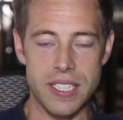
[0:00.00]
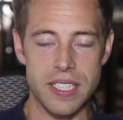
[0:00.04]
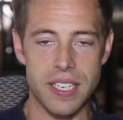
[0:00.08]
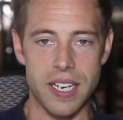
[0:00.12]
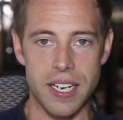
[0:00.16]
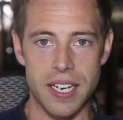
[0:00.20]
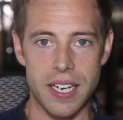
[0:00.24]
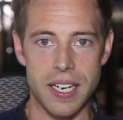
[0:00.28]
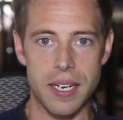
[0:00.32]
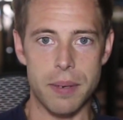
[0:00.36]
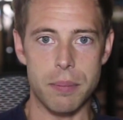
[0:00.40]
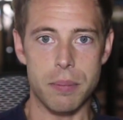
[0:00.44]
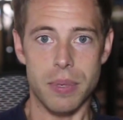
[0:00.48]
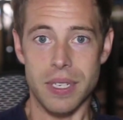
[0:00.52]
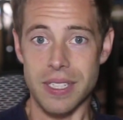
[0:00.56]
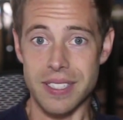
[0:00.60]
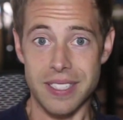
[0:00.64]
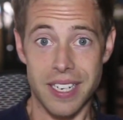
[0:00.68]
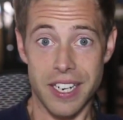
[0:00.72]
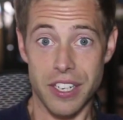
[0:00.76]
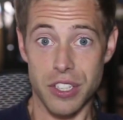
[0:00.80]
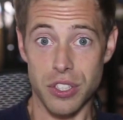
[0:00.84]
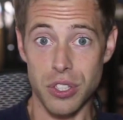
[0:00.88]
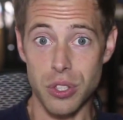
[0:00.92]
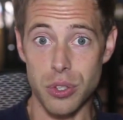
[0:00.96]
because
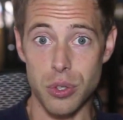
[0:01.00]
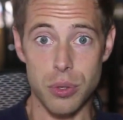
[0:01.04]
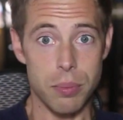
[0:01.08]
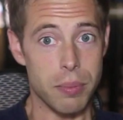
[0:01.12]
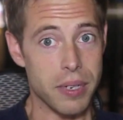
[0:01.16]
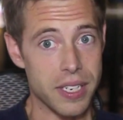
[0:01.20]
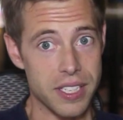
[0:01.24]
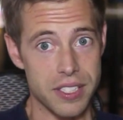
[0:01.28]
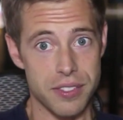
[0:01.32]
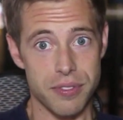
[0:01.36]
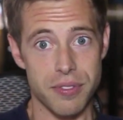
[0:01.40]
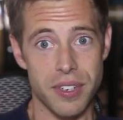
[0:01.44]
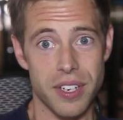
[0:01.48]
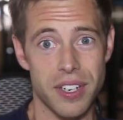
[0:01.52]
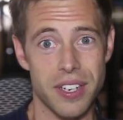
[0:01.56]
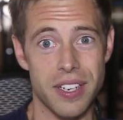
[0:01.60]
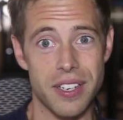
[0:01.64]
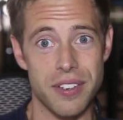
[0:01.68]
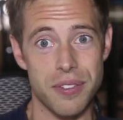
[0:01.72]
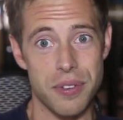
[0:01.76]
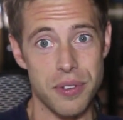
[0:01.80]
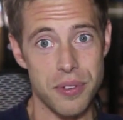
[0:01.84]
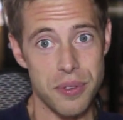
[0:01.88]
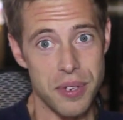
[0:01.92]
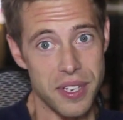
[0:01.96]
I do, but it's
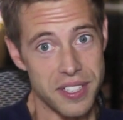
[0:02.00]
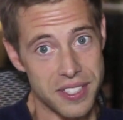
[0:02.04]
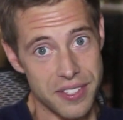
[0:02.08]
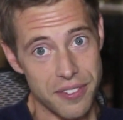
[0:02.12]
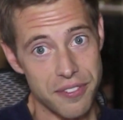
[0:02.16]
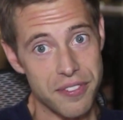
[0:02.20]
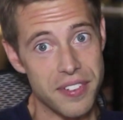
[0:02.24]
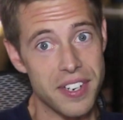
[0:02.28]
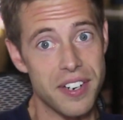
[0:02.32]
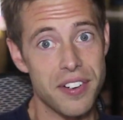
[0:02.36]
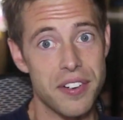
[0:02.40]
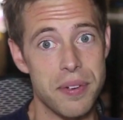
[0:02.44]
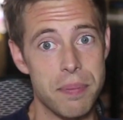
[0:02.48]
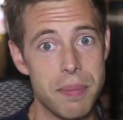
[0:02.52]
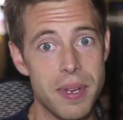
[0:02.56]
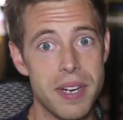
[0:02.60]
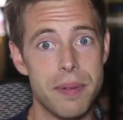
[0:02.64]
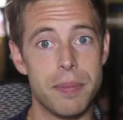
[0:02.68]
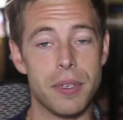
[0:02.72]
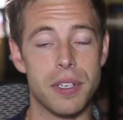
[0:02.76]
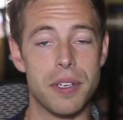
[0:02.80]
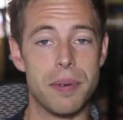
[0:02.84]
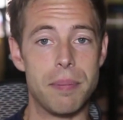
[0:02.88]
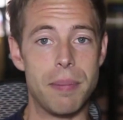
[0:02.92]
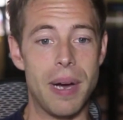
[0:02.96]
a very
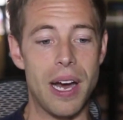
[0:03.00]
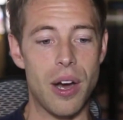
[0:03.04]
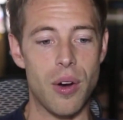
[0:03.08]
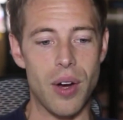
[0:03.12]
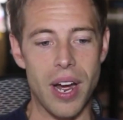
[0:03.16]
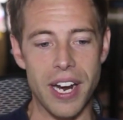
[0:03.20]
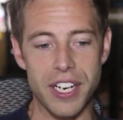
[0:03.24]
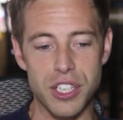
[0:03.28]
minimal amount.